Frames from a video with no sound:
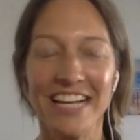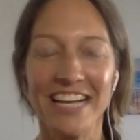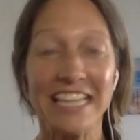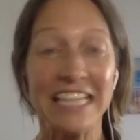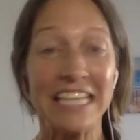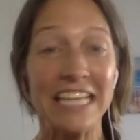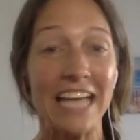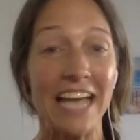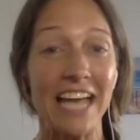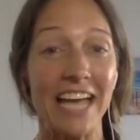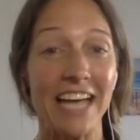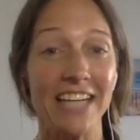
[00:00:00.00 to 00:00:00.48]

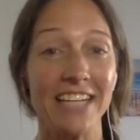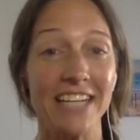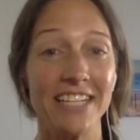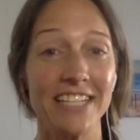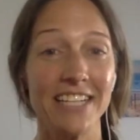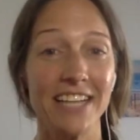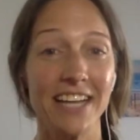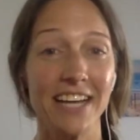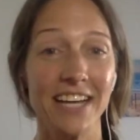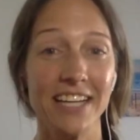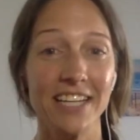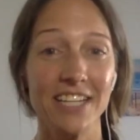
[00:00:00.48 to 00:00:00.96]
The
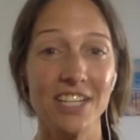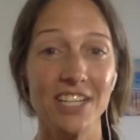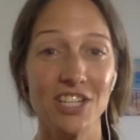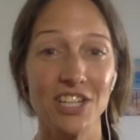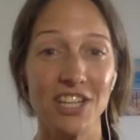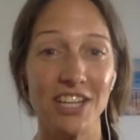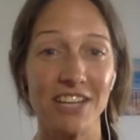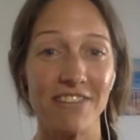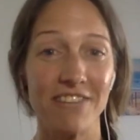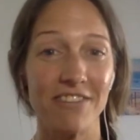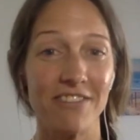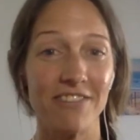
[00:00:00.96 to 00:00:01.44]

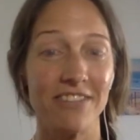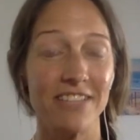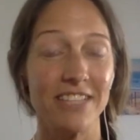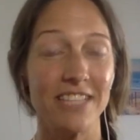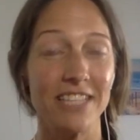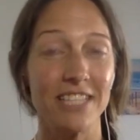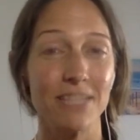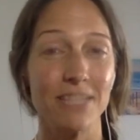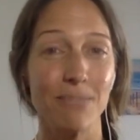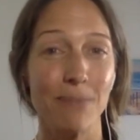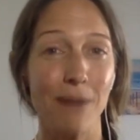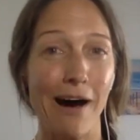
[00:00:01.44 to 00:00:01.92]
editor-in-chief of
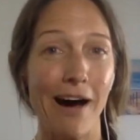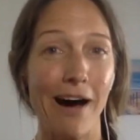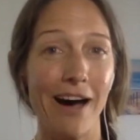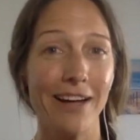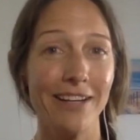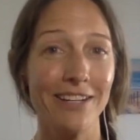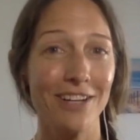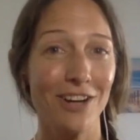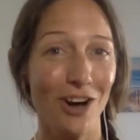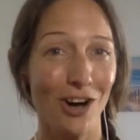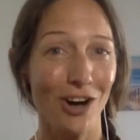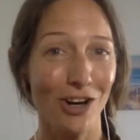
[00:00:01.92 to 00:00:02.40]

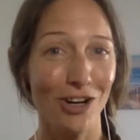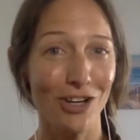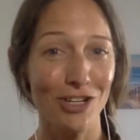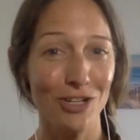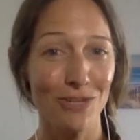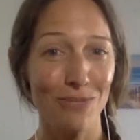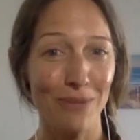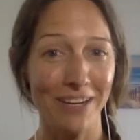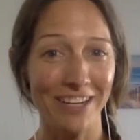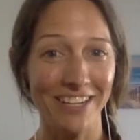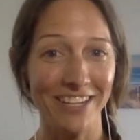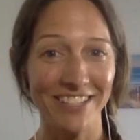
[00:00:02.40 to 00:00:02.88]
Inspired
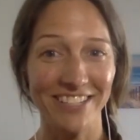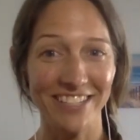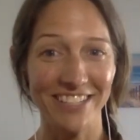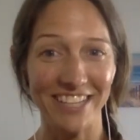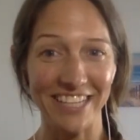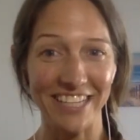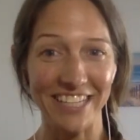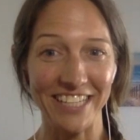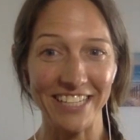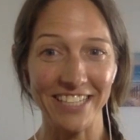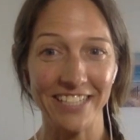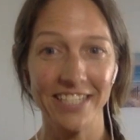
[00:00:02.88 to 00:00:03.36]
Coach
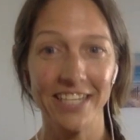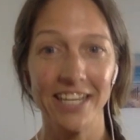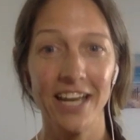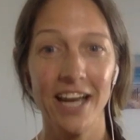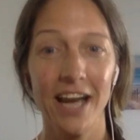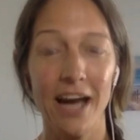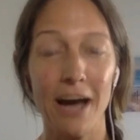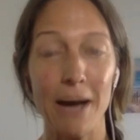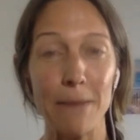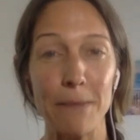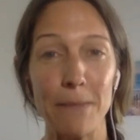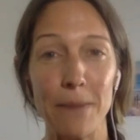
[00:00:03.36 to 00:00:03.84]
magazine,
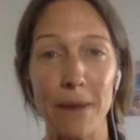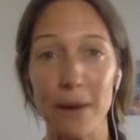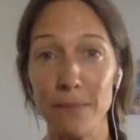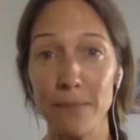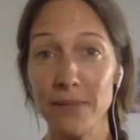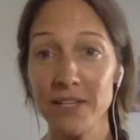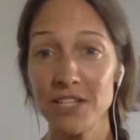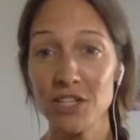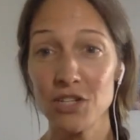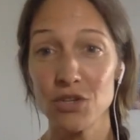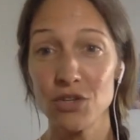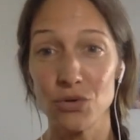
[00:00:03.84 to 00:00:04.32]
a
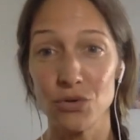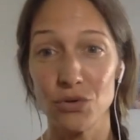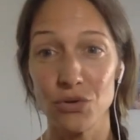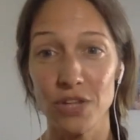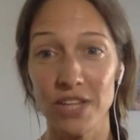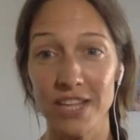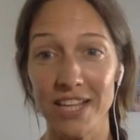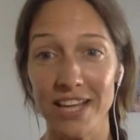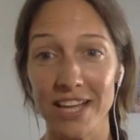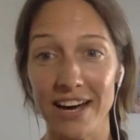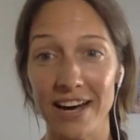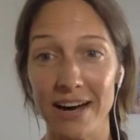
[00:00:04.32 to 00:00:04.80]
published
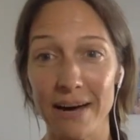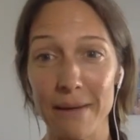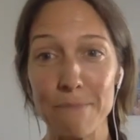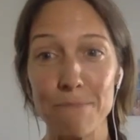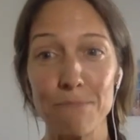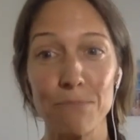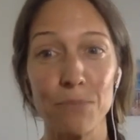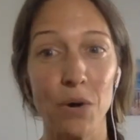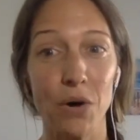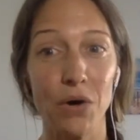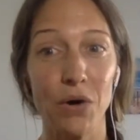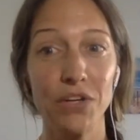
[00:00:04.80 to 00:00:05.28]
author,
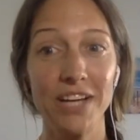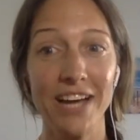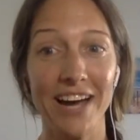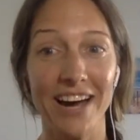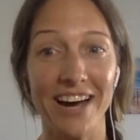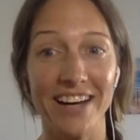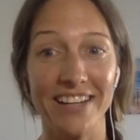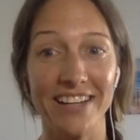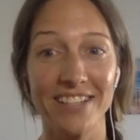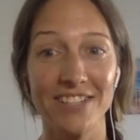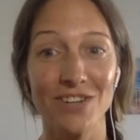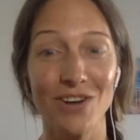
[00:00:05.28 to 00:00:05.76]

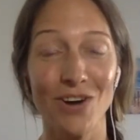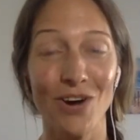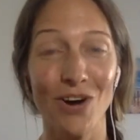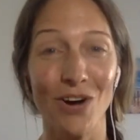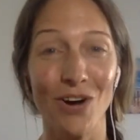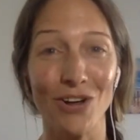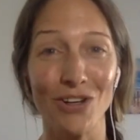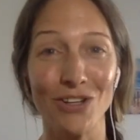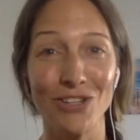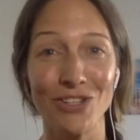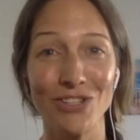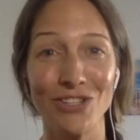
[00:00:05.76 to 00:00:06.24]
podcast
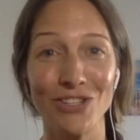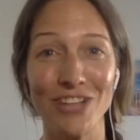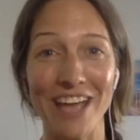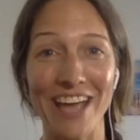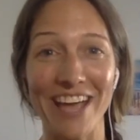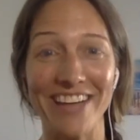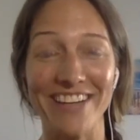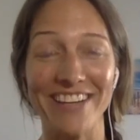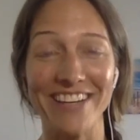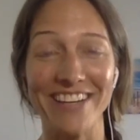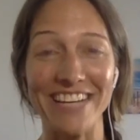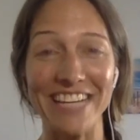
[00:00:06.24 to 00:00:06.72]
host,
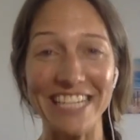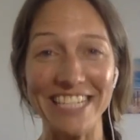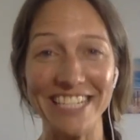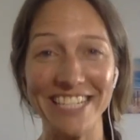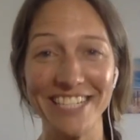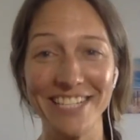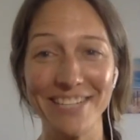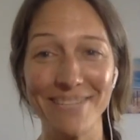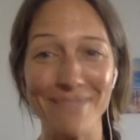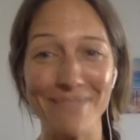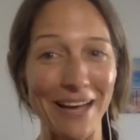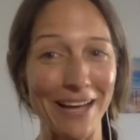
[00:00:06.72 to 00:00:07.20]
and
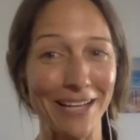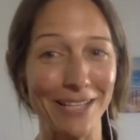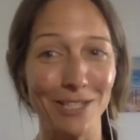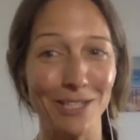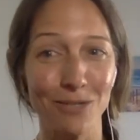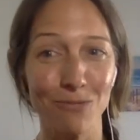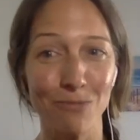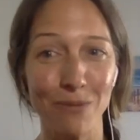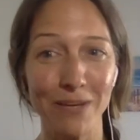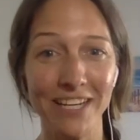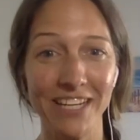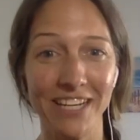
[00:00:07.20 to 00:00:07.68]
in-demand
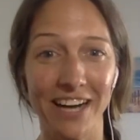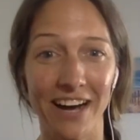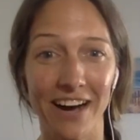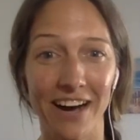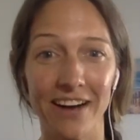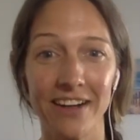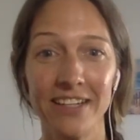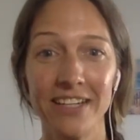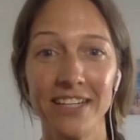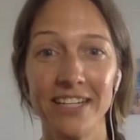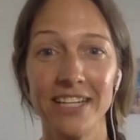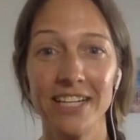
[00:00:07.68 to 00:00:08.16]

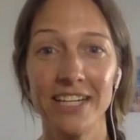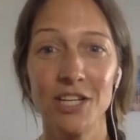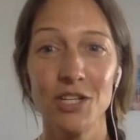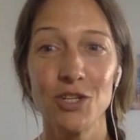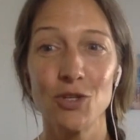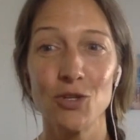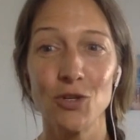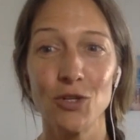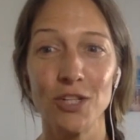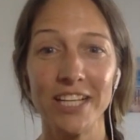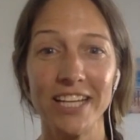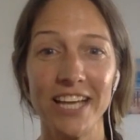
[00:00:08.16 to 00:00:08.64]
speaker,
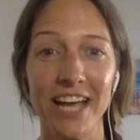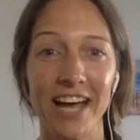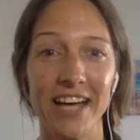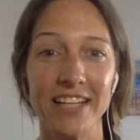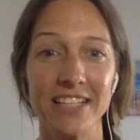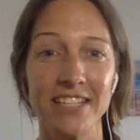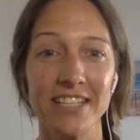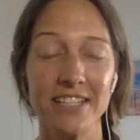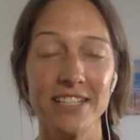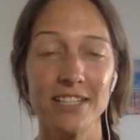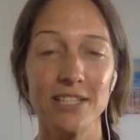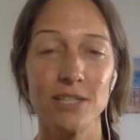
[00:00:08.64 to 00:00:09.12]
Julie
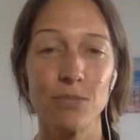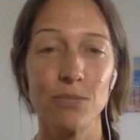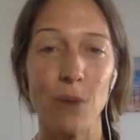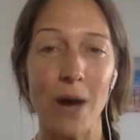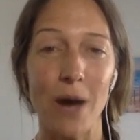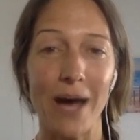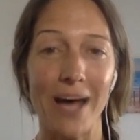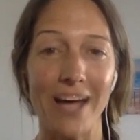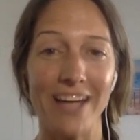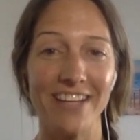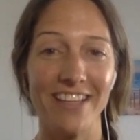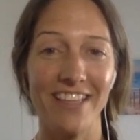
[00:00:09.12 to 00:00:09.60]
has
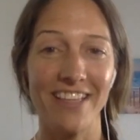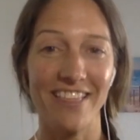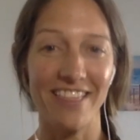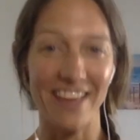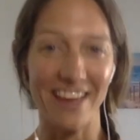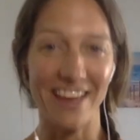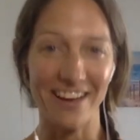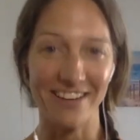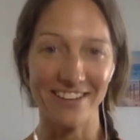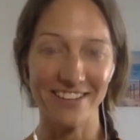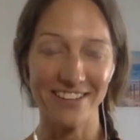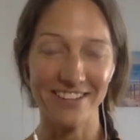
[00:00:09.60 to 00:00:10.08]
inspired
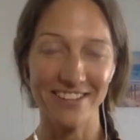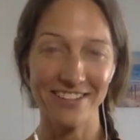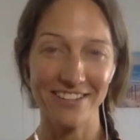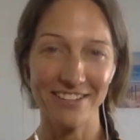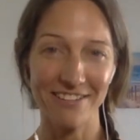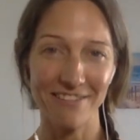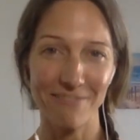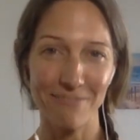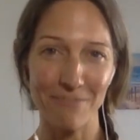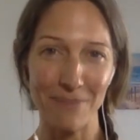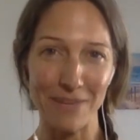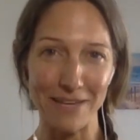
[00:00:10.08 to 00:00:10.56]
thousands
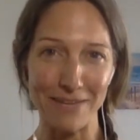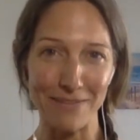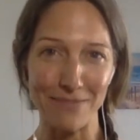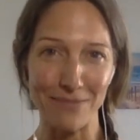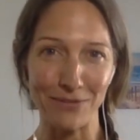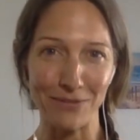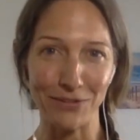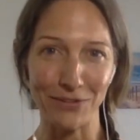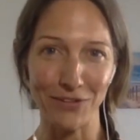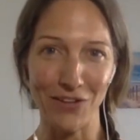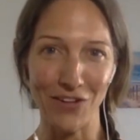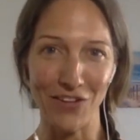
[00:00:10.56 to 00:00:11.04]
of
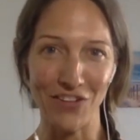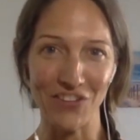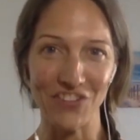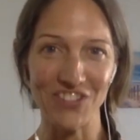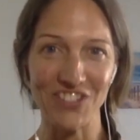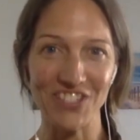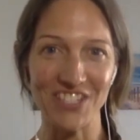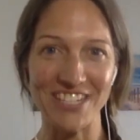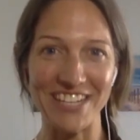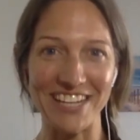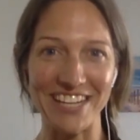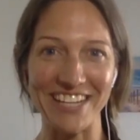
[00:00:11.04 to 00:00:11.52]
people on
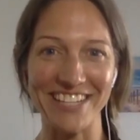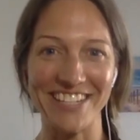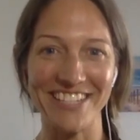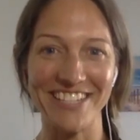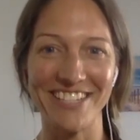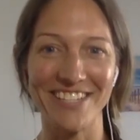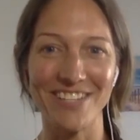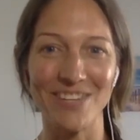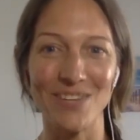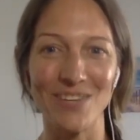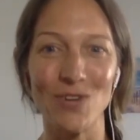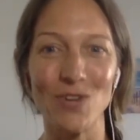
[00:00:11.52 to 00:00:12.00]

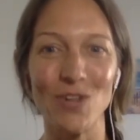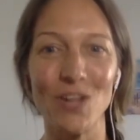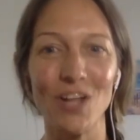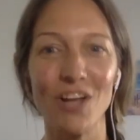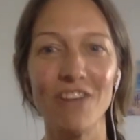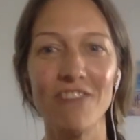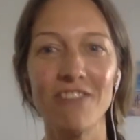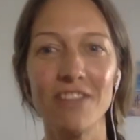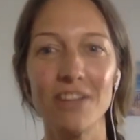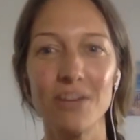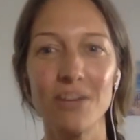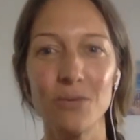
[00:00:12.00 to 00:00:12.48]
stages all
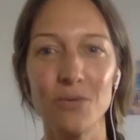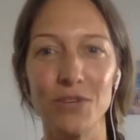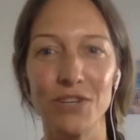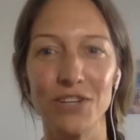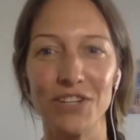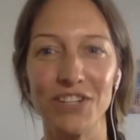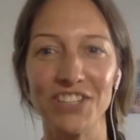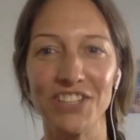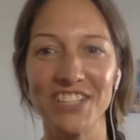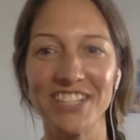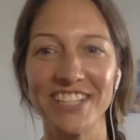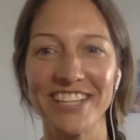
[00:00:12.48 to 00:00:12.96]
over the
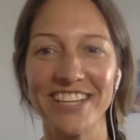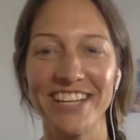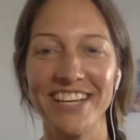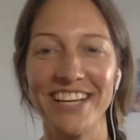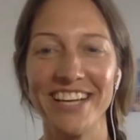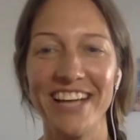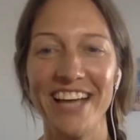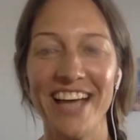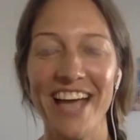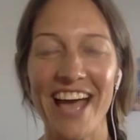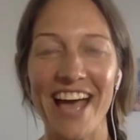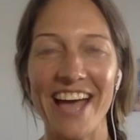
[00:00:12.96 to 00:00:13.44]
world
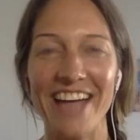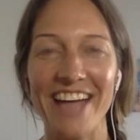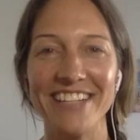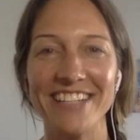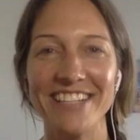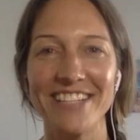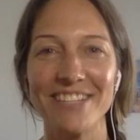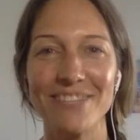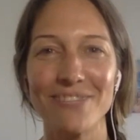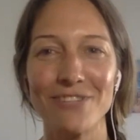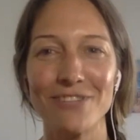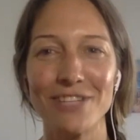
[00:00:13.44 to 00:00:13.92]
and
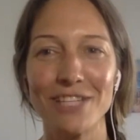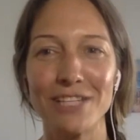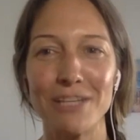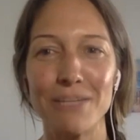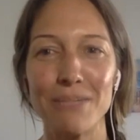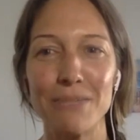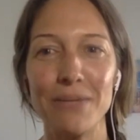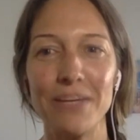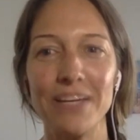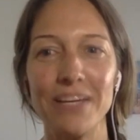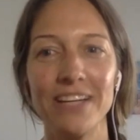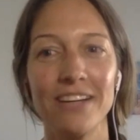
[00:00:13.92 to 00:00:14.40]
is the
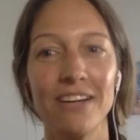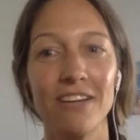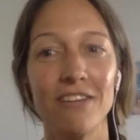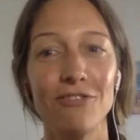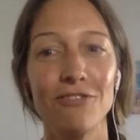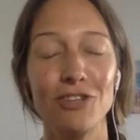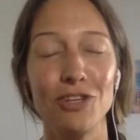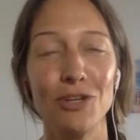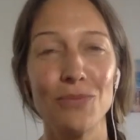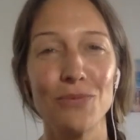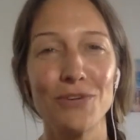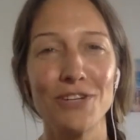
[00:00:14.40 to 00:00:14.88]
recipient of
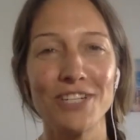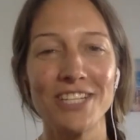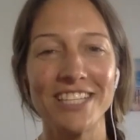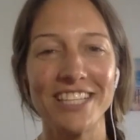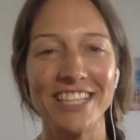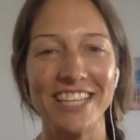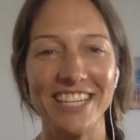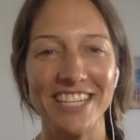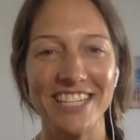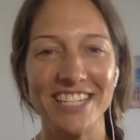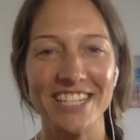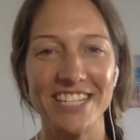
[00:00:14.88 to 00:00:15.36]
numerous
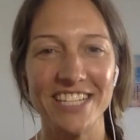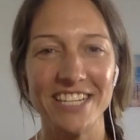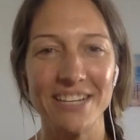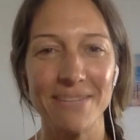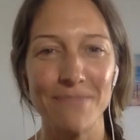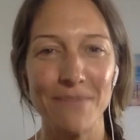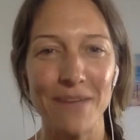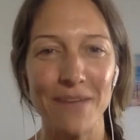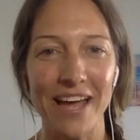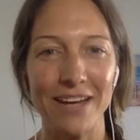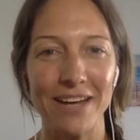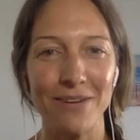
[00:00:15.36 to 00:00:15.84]
leadership
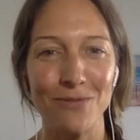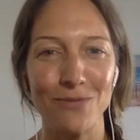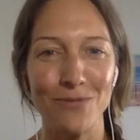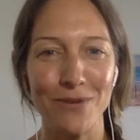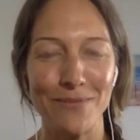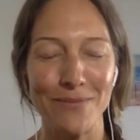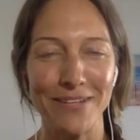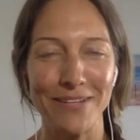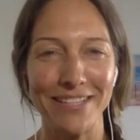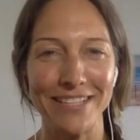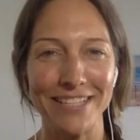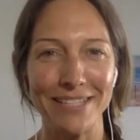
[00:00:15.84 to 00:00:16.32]
and
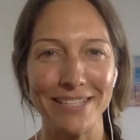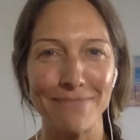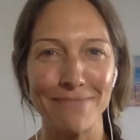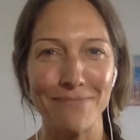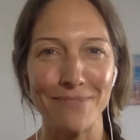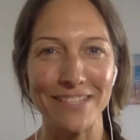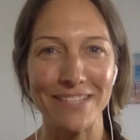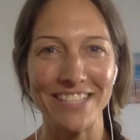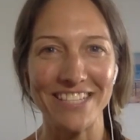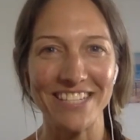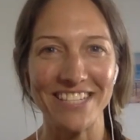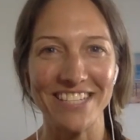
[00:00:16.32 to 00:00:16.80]
women's
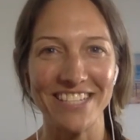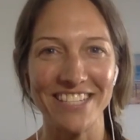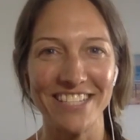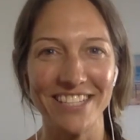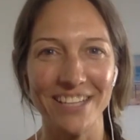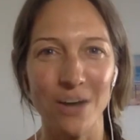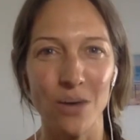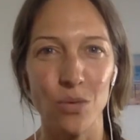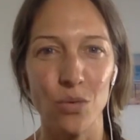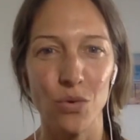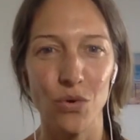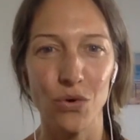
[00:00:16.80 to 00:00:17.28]
business
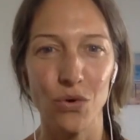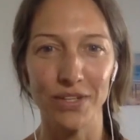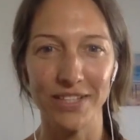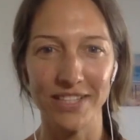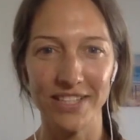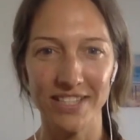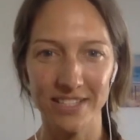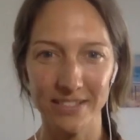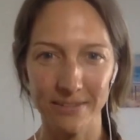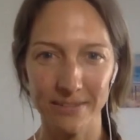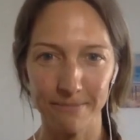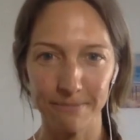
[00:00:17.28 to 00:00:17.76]

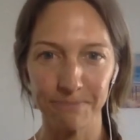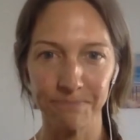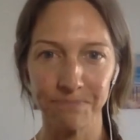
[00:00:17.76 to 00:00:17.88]
awards.